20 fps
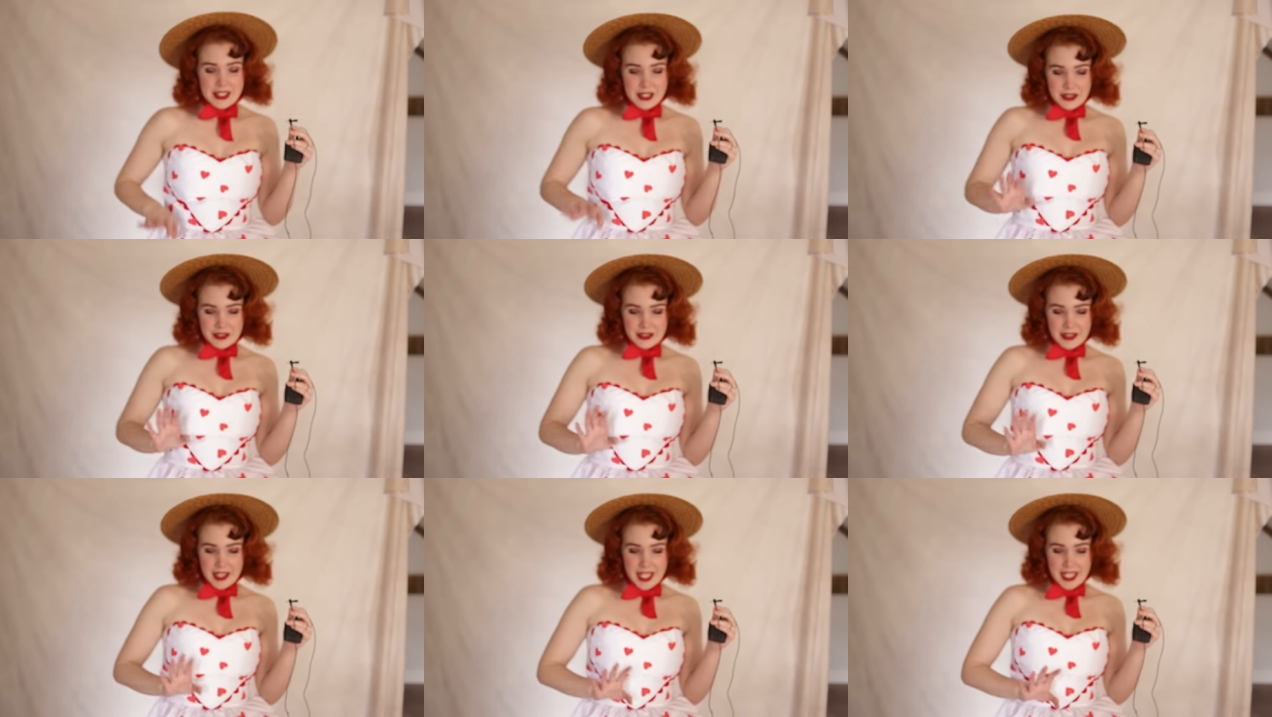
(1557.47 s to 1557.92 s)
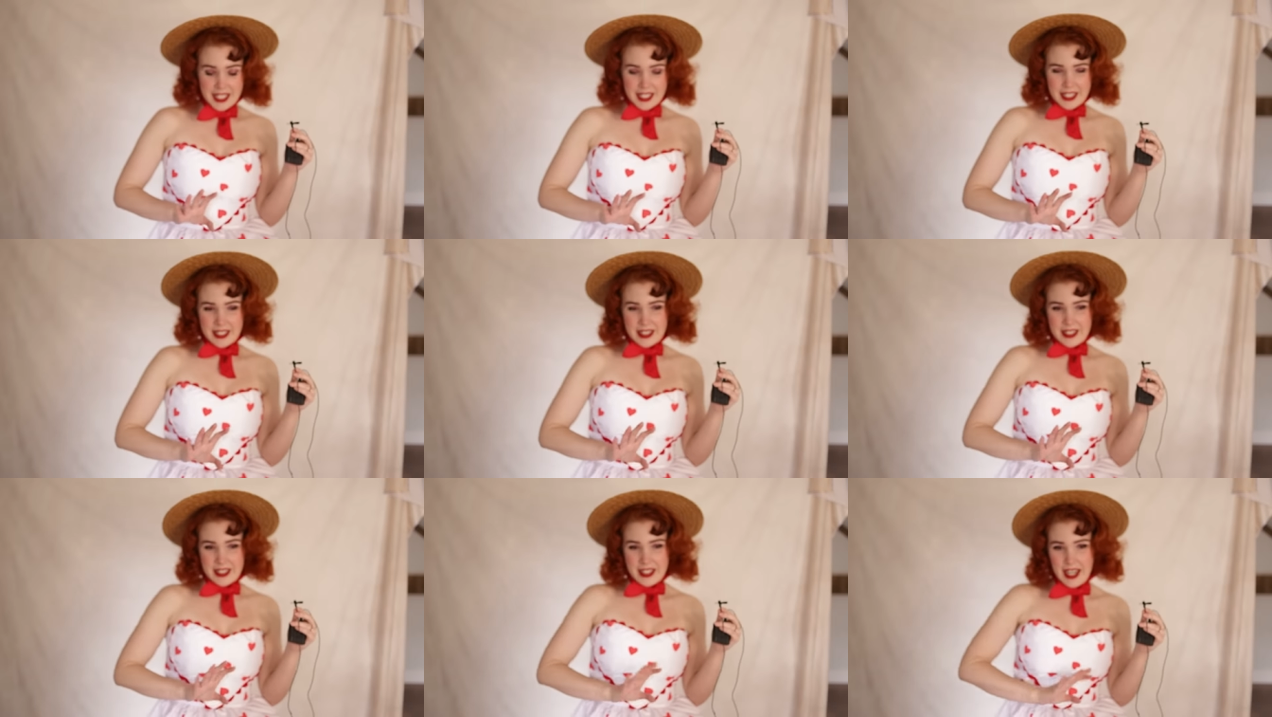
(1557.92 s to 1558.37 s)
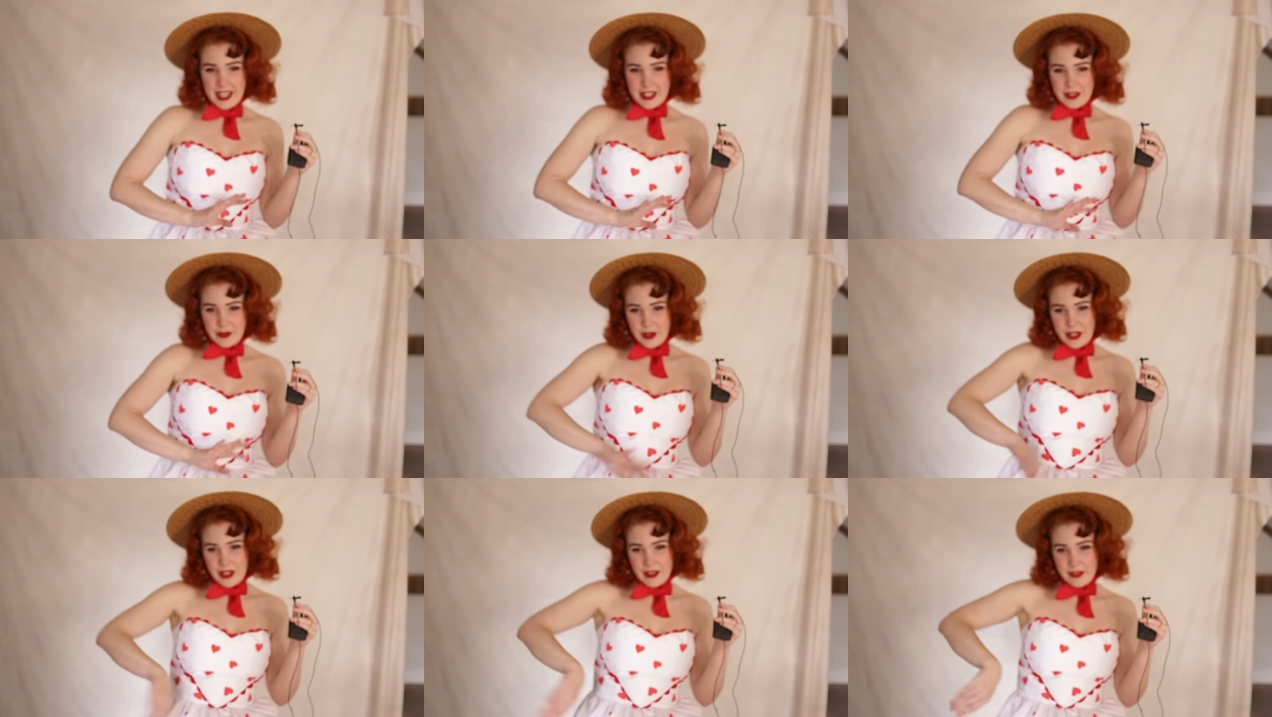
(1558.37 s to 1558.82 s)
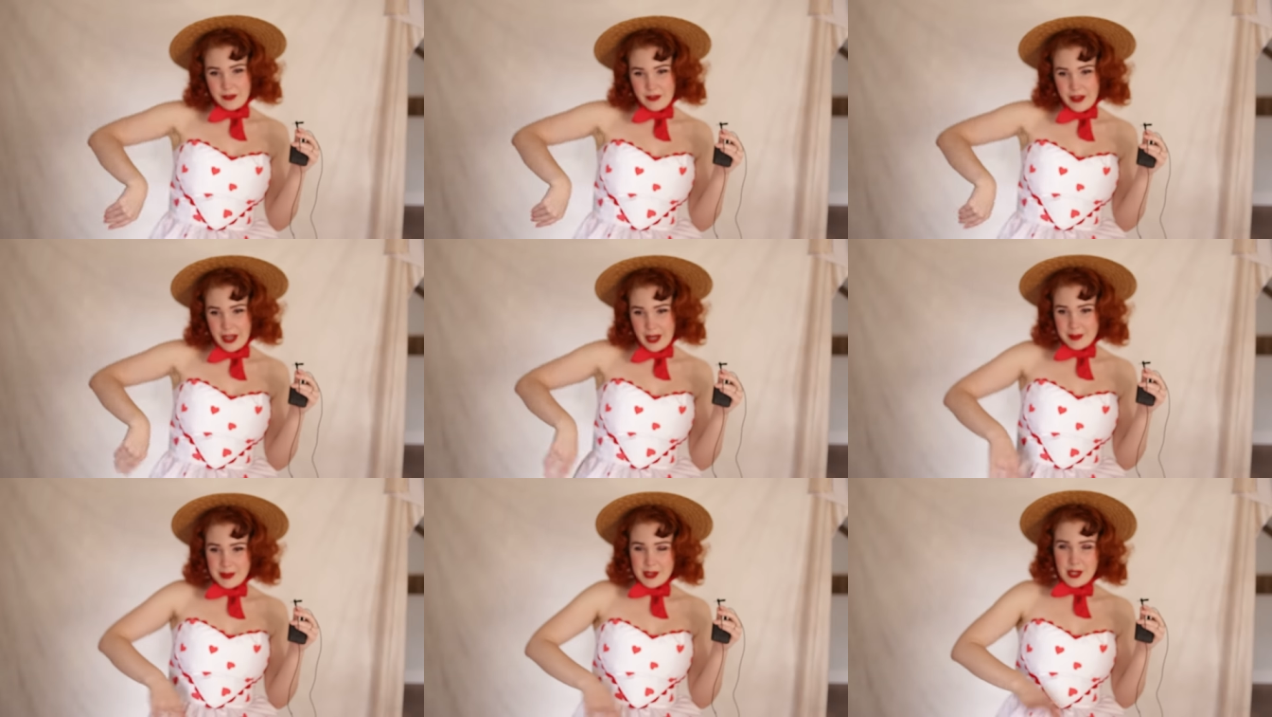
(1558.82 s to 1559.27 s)
I do like kind of when it
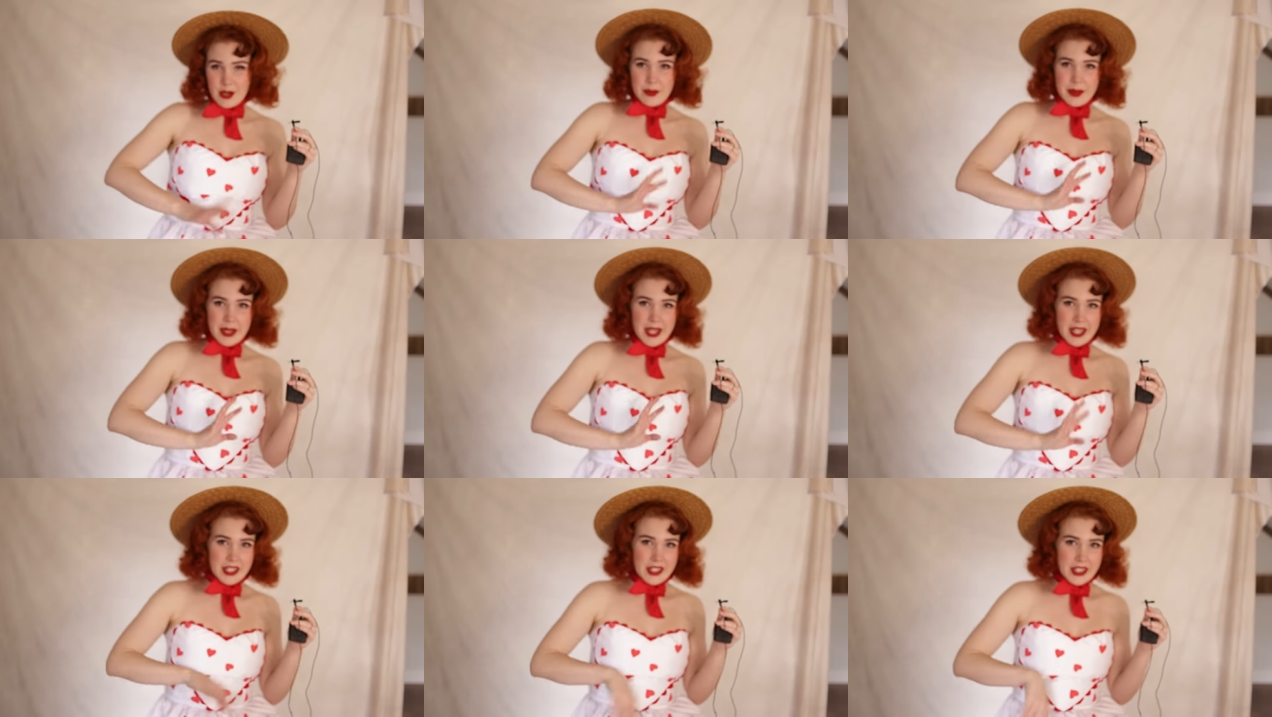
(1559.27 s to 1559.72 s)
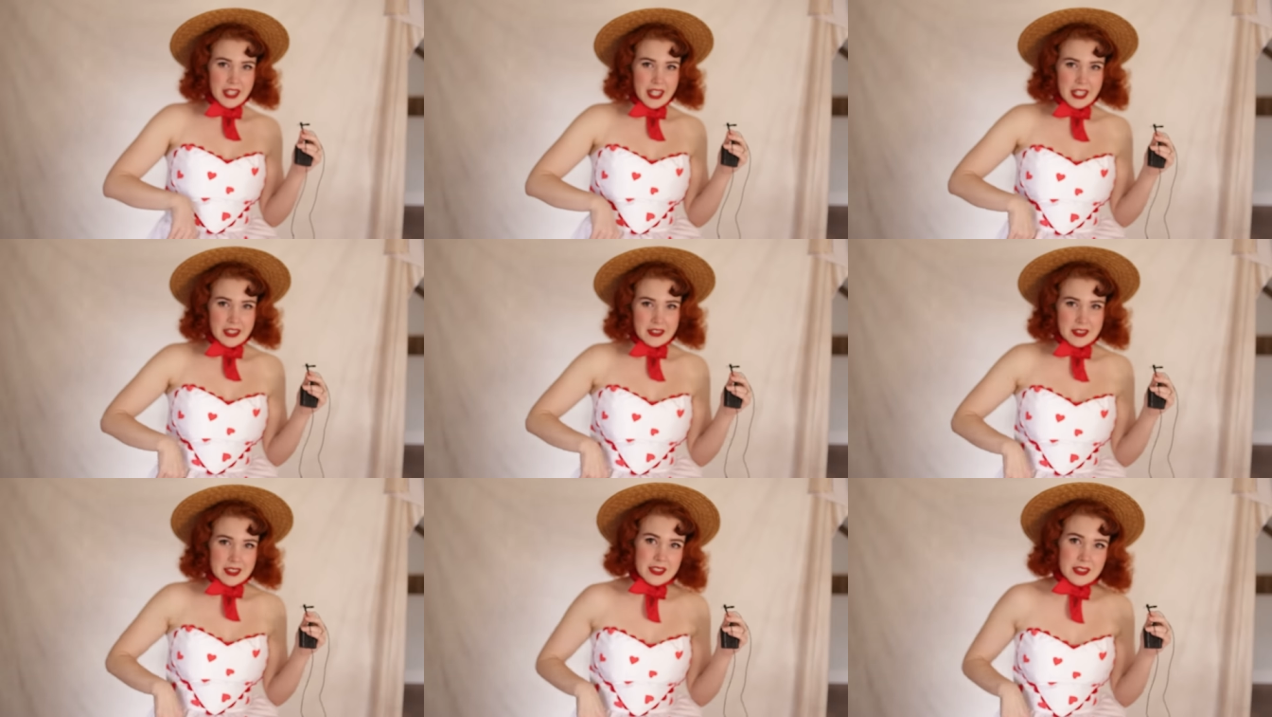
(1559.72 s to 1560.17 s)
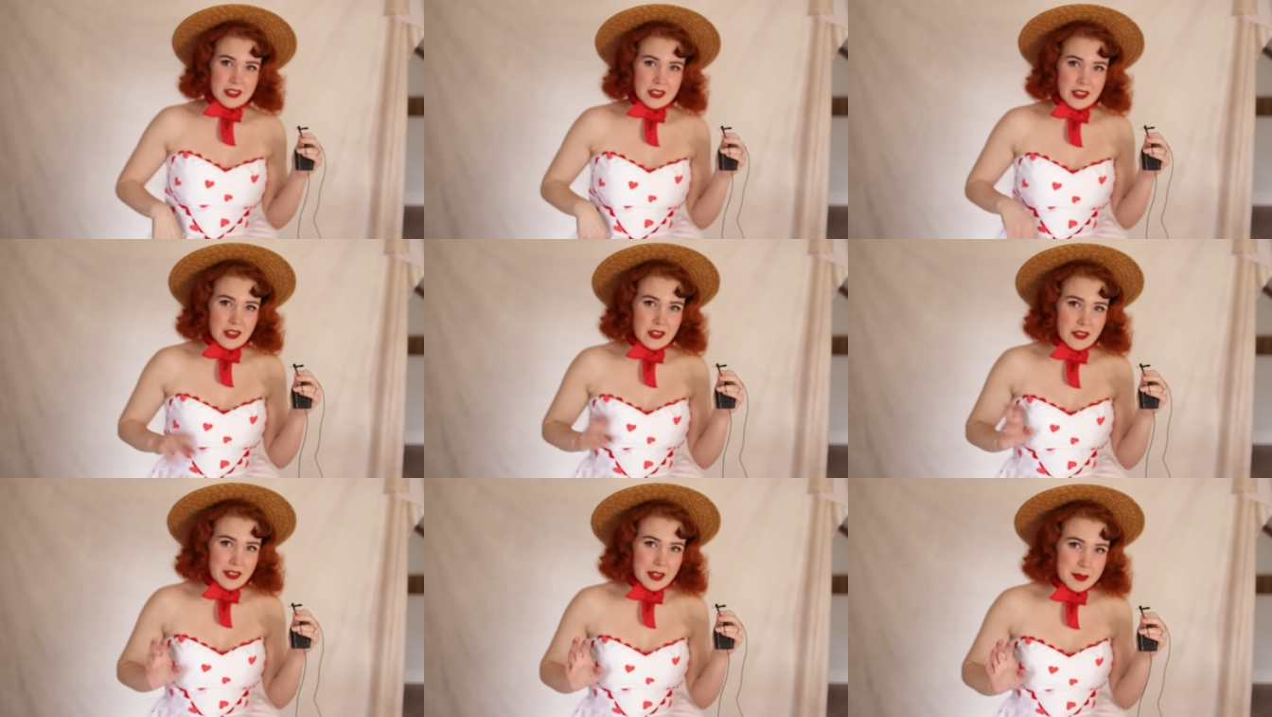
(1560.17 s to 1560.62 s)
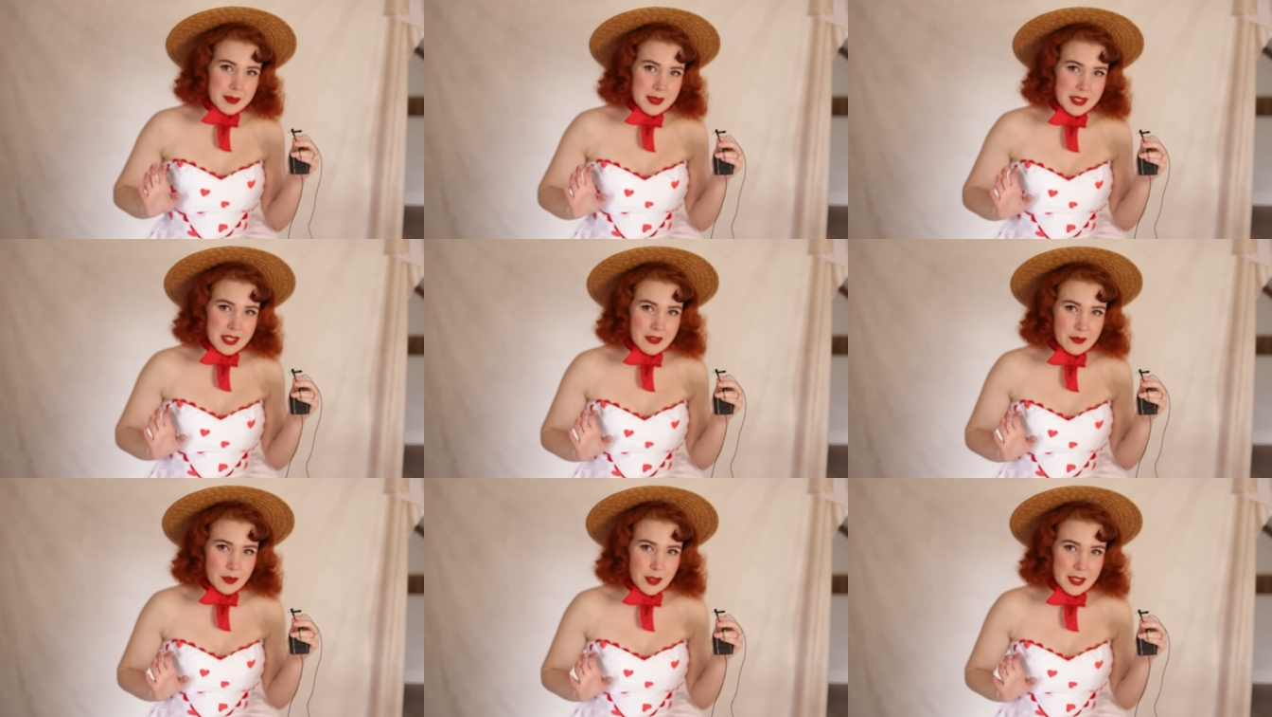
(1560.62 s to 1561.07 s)
flaps open and you get a little
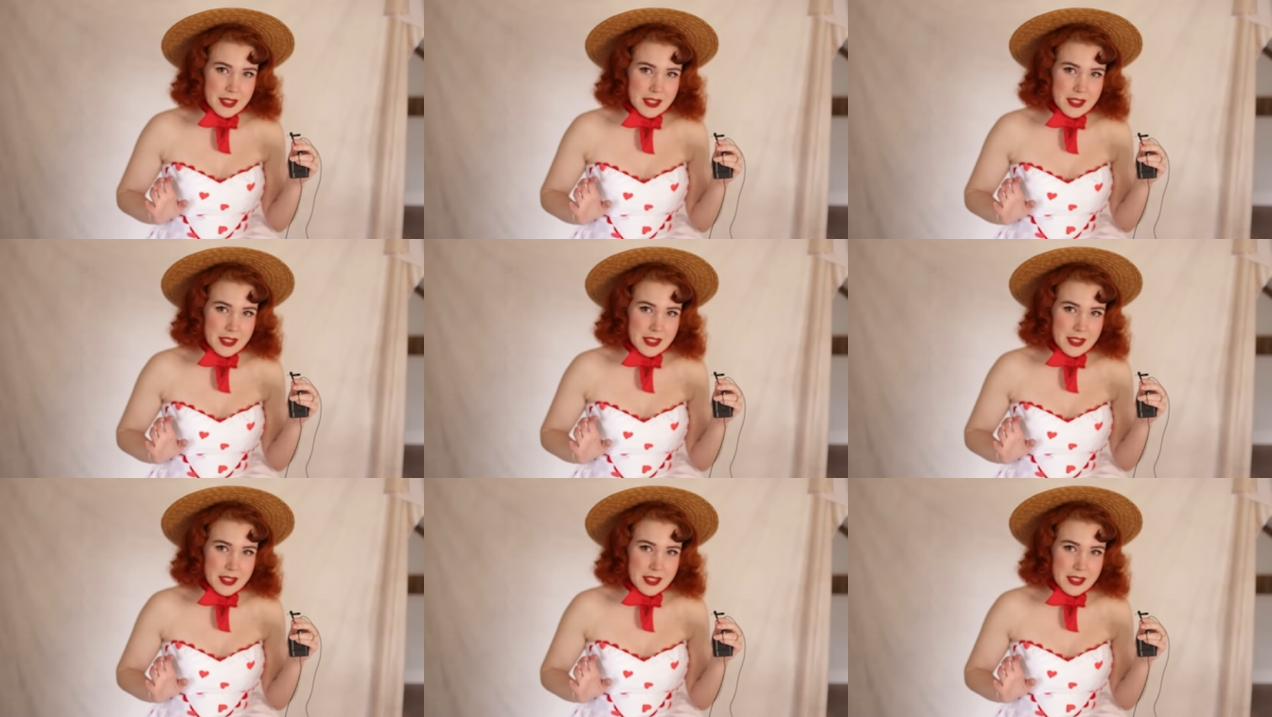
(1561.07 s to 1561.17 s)
glimpse of